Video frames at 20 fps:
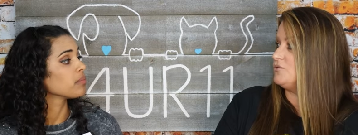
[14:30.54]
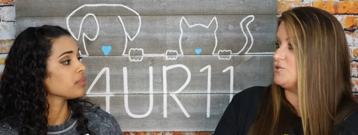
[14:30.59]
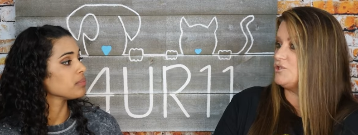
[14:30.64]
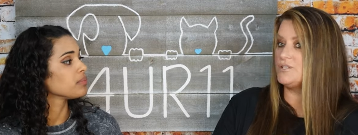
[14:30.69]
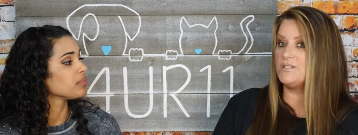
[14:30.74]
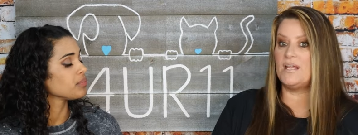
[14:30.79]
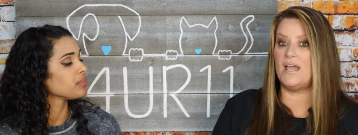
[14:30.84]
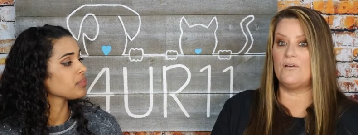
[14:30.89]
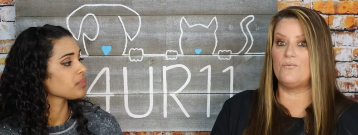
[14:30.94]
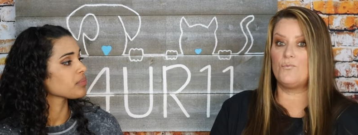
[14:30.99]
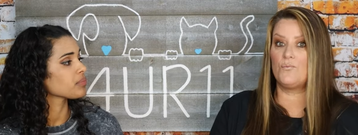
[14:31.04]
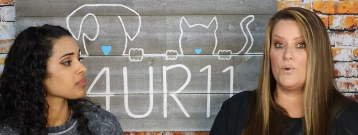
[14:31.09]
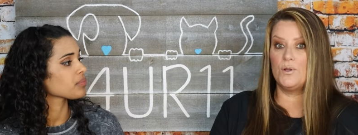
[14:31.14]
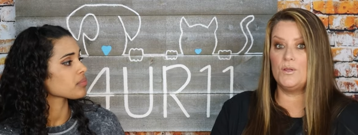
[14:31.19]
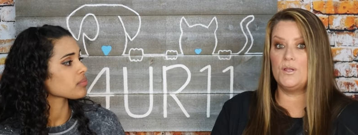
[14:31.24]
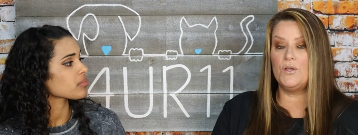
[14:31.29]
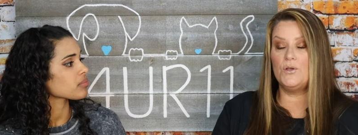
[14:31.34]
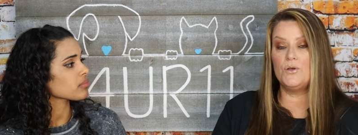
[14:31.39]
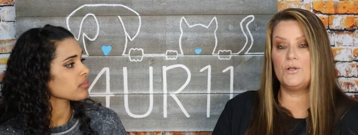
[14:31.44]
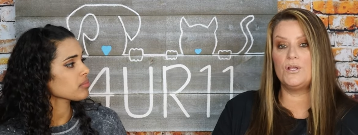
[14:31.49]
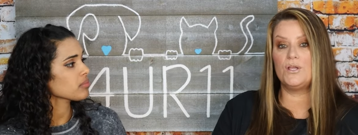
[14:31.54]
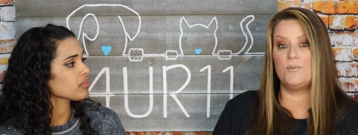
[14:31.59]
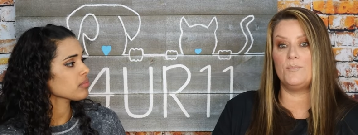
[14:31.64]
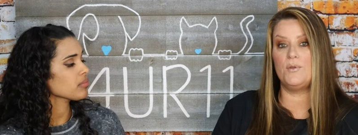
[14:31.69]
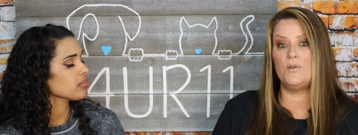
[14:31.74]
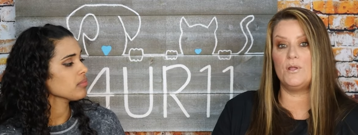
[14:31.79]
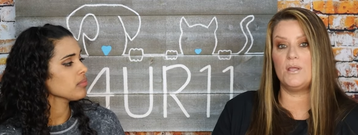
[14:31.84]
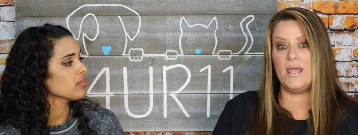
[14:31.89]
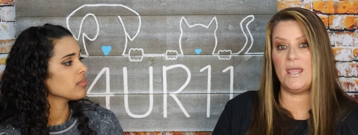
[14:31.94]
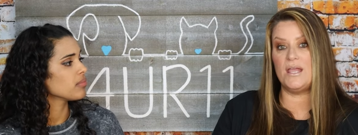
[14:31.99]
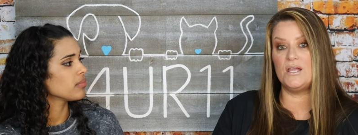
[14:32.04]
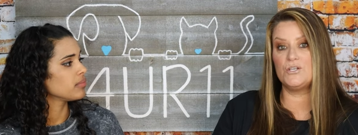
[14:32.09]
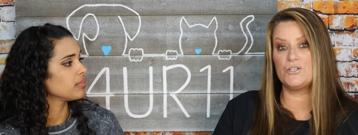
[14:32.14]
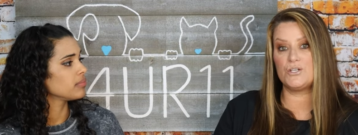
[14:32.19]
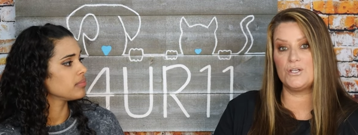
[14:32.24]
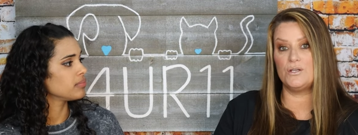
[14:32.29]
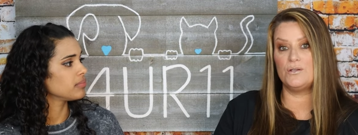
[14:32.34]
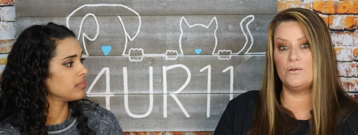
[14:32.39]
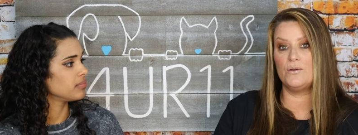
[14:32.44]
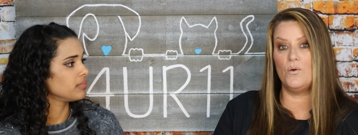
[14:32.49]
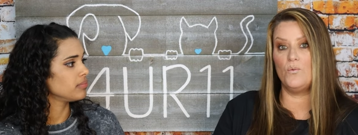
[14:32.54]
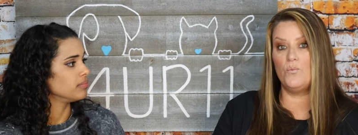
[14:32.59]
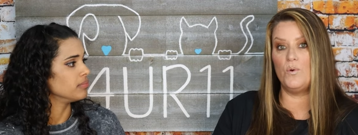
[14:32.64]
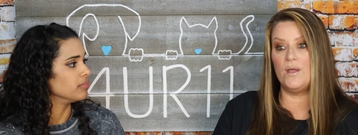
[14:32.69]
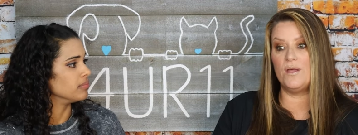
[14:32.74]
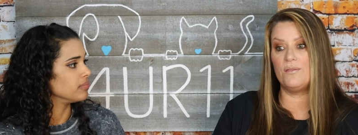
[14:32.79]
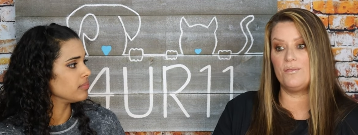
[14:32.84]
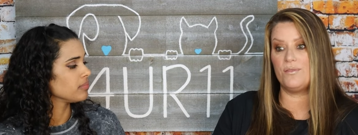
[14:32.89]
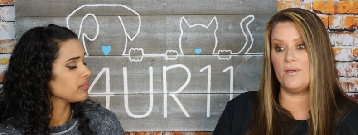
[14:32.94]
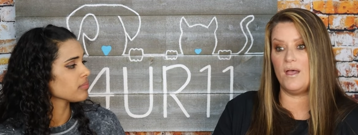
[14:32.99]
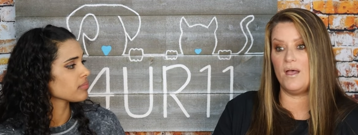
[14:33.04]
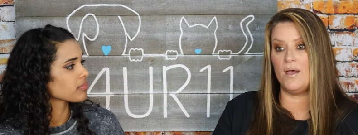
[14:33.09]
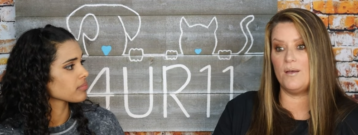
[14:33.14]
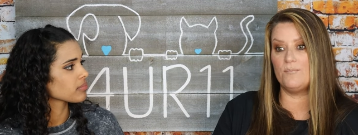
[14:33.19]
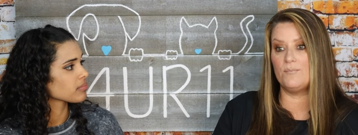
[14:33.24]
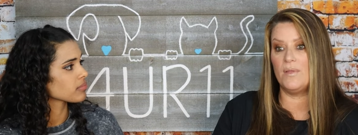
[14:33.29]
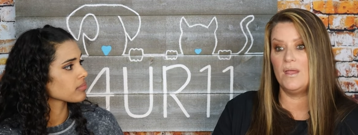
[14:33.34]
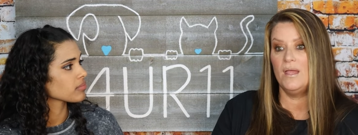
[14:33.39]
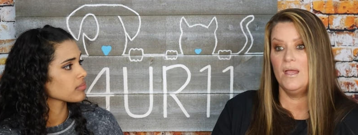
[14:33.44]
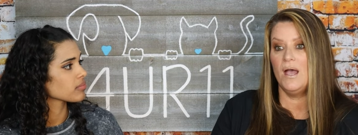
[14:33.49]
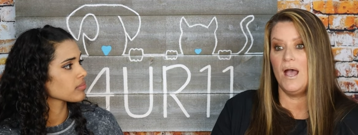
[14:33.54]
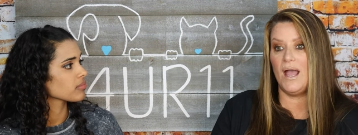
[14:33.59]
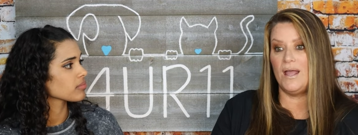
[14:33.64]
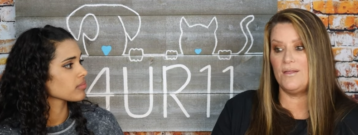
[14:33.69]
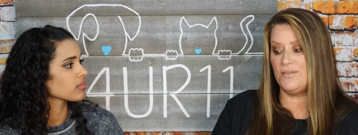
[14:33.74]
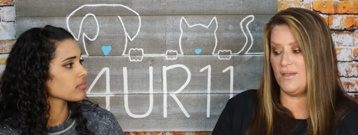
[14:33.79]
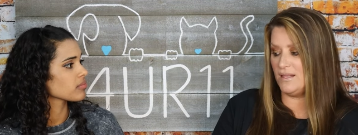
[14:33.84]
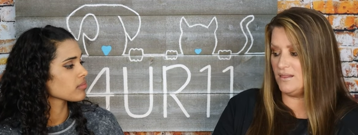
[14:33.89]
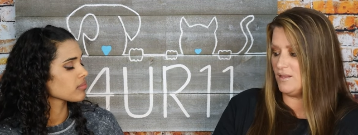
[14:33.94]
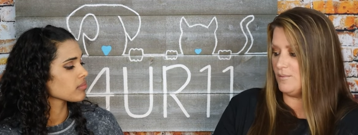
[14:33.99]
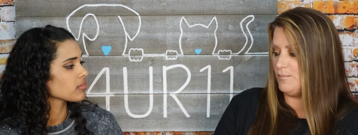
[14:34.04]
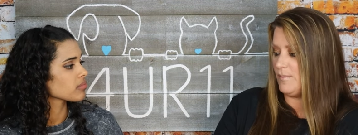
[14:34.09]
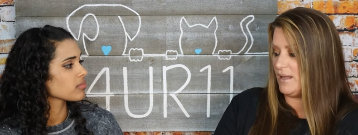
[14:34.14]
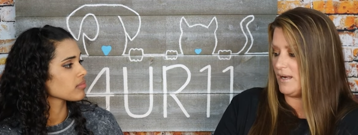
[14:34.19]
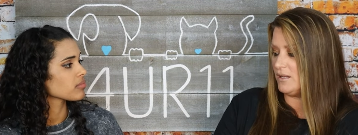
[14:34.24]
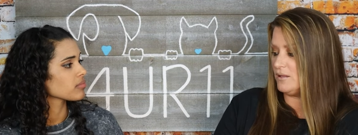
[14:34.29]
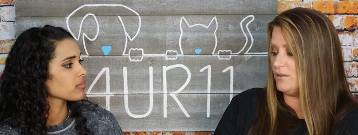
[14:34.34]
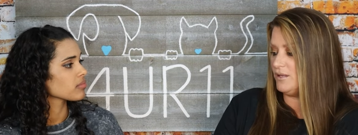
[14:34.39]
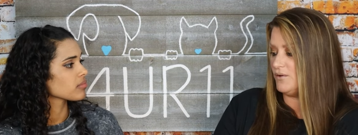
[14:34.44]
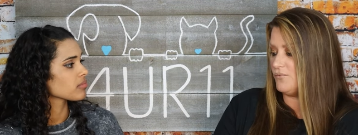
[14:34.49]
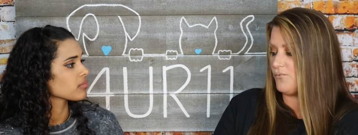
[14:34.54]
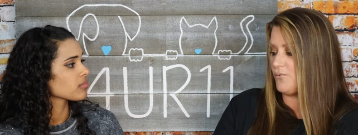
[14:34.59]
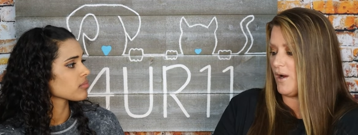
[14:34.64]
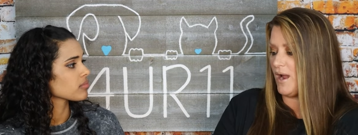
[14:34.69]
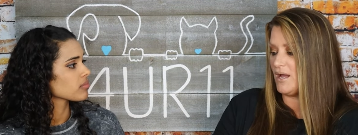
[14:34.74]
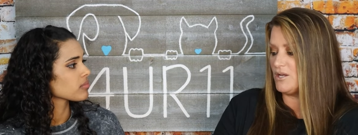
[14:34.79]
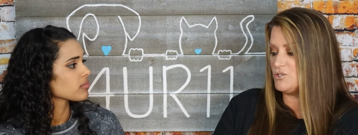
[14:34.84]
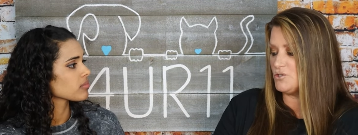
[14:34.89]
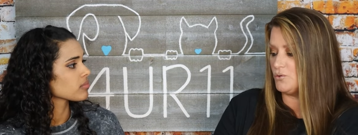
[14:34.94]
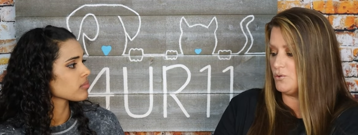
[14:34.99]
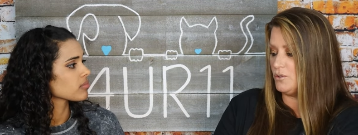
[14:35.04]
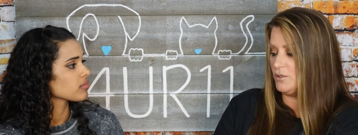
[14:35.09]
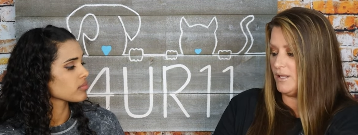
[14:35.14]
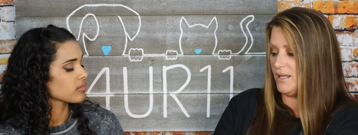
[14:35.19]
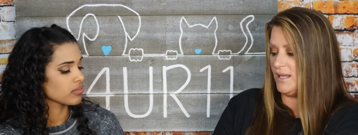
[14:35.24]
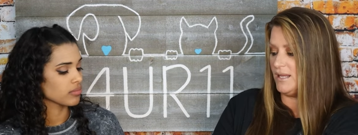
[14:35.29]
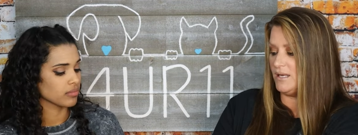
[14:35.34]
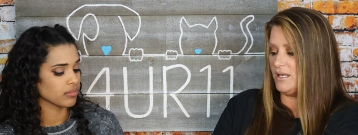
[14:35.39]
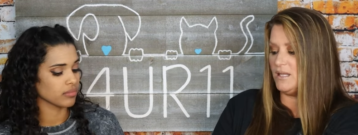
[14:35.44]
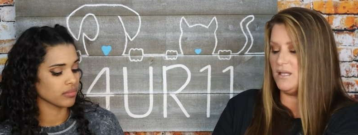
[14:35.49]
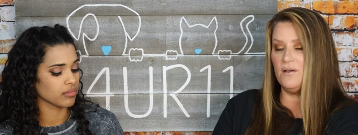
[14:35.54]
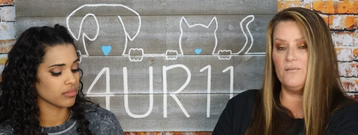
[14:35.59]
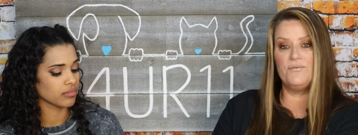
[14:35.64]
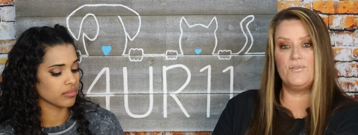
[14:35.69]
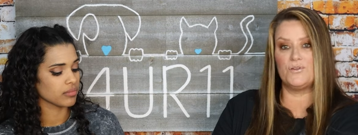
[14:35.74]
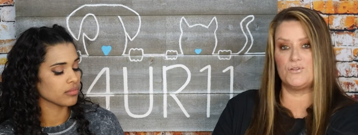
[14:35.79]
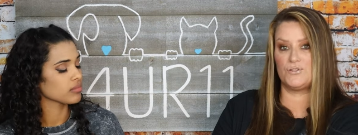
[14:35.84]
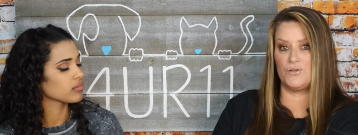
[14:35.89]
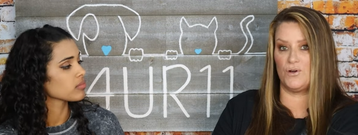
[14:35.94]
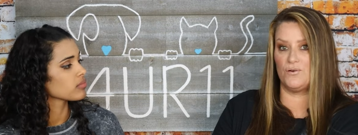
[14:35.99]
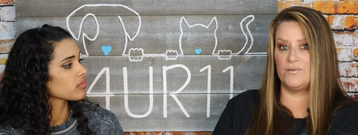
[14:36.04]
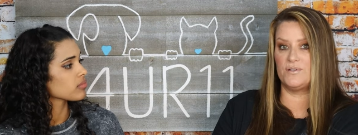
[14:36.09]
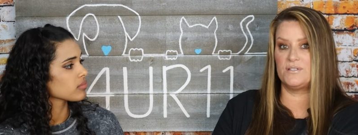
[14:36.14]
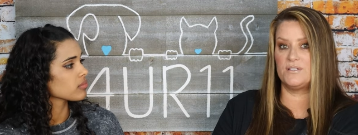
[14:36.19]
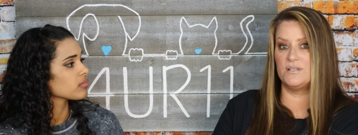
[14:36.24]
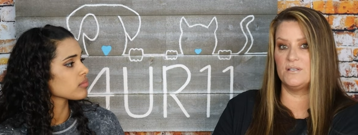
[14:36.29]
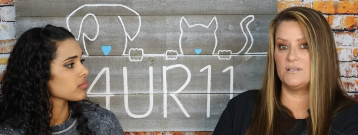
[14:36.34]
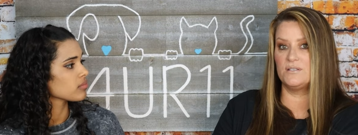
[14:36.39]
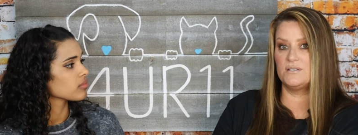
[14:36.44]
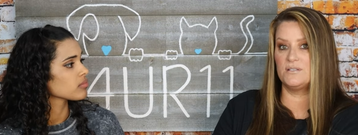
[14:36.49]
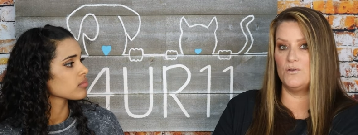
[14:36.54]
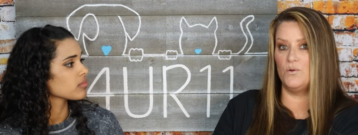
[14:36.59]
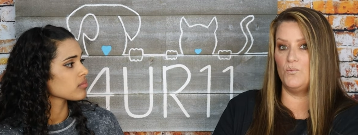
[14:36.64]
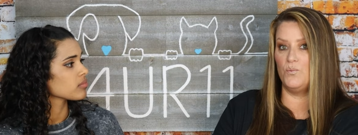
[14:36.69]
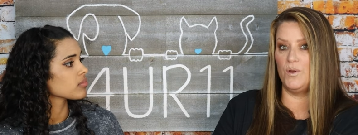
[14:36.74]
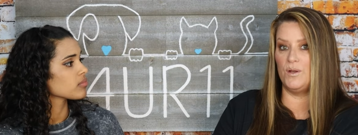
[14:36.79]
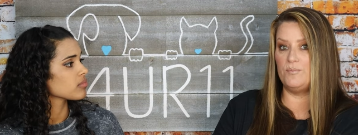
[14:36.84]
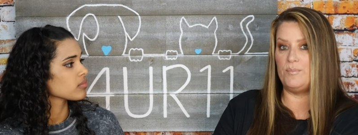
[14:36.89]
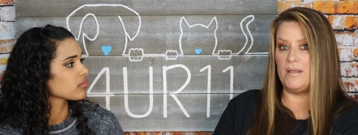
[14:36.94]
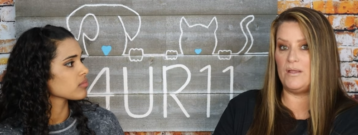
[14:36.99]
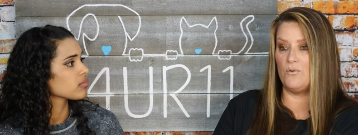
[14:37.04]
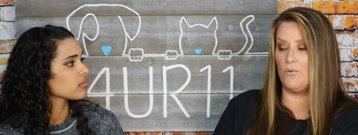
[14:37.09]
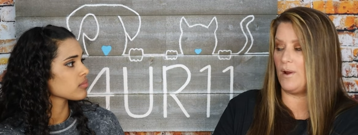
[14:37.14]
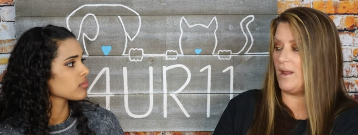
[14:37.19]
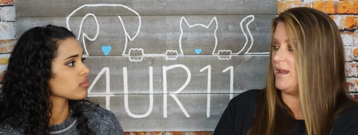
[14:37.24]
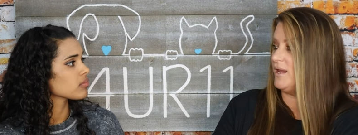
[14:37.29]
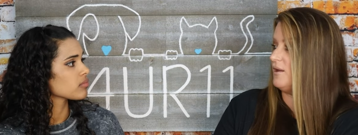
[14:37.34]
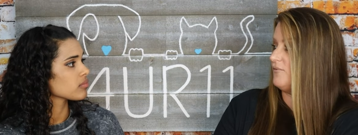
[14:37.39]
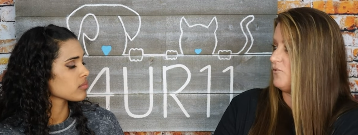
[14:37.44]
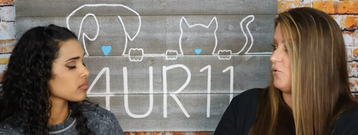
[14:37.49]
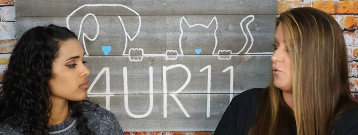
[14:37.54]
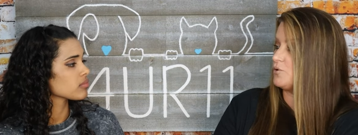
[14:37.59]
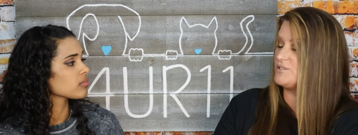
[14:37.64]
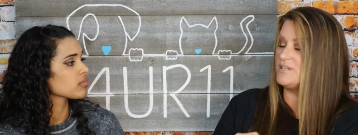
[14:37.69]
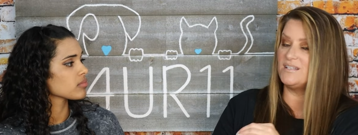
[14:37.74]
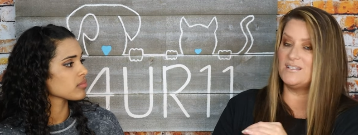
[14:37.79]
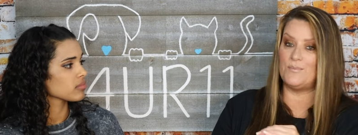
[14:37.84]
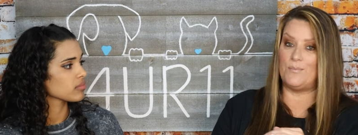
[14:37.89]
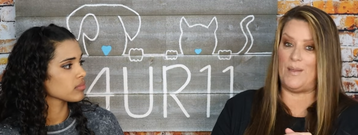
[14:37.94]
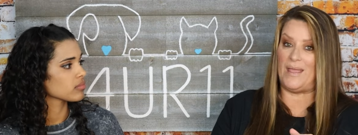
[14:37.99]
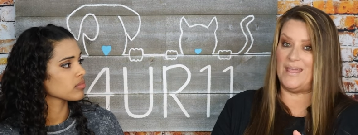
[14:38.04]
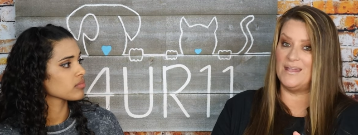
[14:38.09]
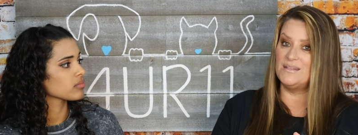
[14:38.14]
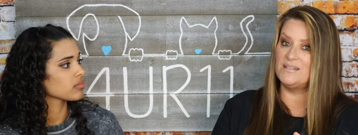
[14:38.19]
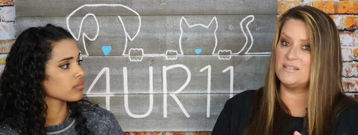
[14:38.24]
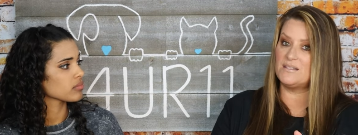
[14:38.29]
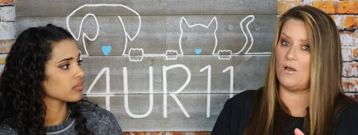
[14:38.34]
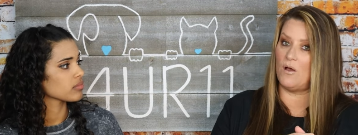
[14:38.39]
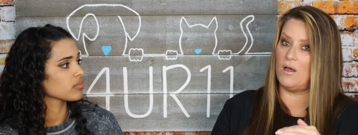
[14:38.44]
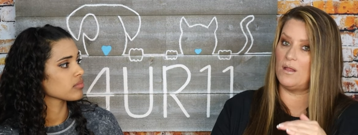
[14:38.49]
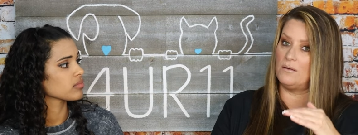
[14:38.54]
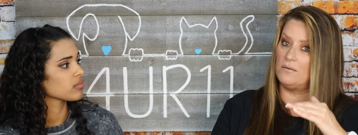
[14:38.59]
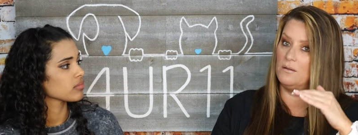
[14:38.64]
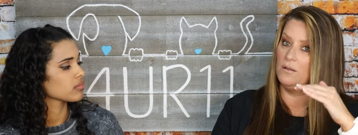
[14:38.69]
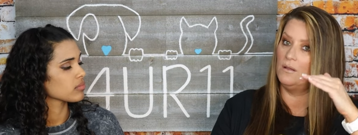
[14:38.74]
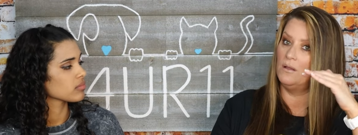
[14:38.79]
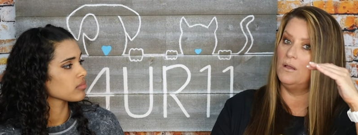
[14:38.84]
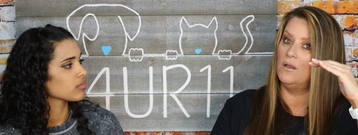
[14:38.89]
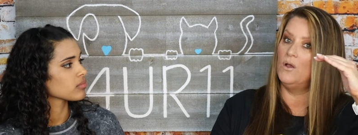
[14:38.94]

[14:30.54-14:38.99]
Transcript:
Speaker 1: ahead. just have really good communication with. Um, I think the medically fragile, any of the services would be great. Of course, it depends on